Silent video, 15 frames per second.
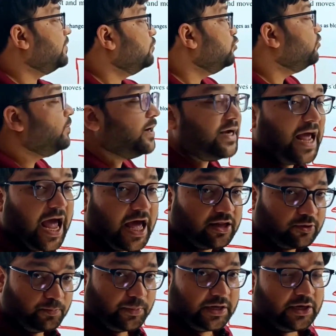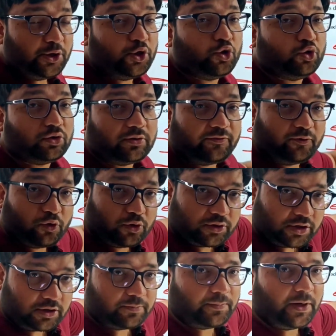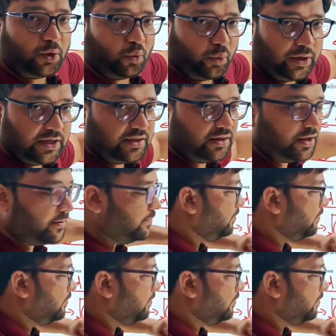the movement has been due to the forces between